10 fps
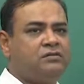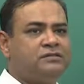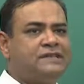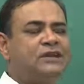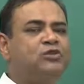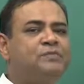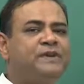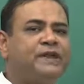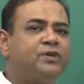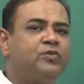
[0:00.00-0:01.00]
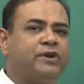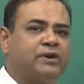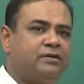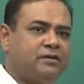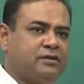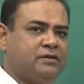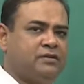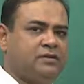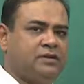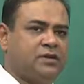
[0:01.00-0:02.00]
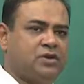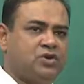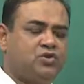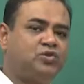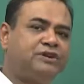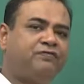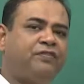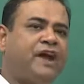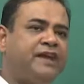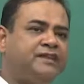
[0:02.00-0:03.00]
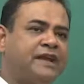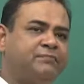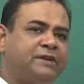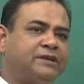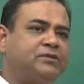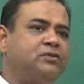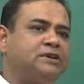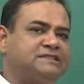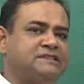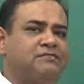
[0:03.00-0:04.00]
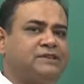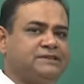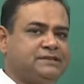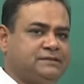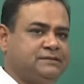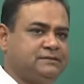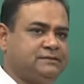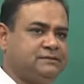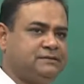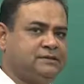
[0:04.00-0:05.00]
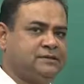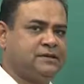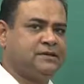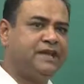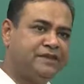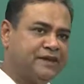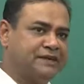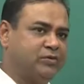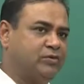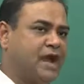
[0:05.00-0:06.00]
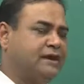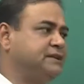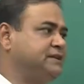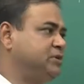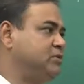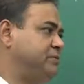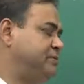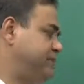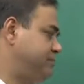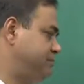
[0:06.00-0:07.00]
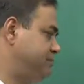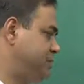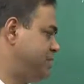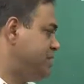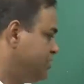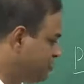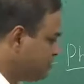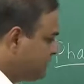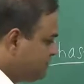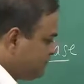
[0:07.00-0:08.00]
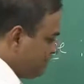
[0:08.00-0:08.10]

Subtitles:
that will be required to define that particular stability in that at that equilibrium. So, that